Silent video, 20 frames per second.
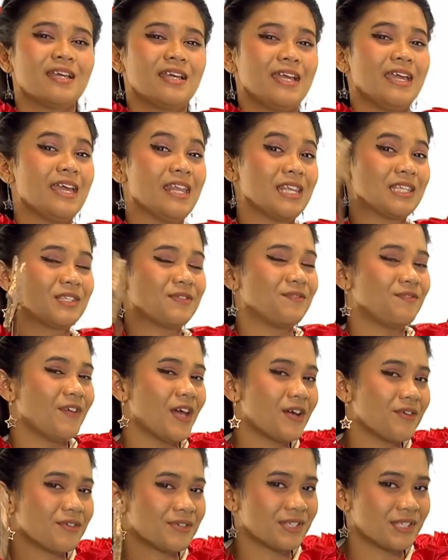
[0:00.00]
It is
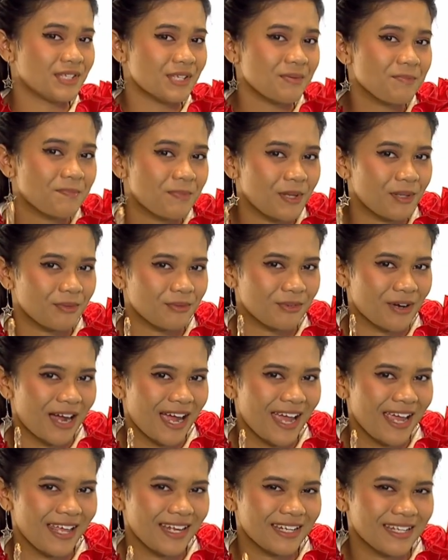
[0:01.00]
very simple,
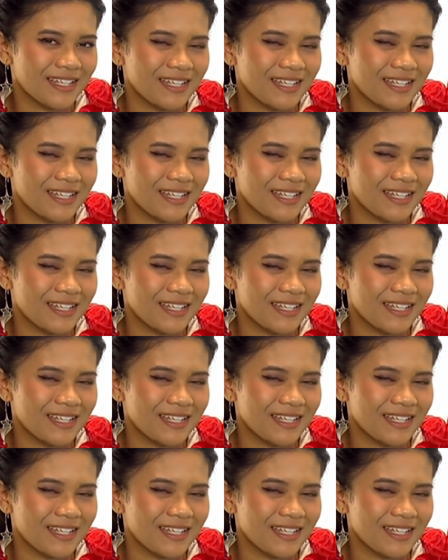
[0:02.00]
right?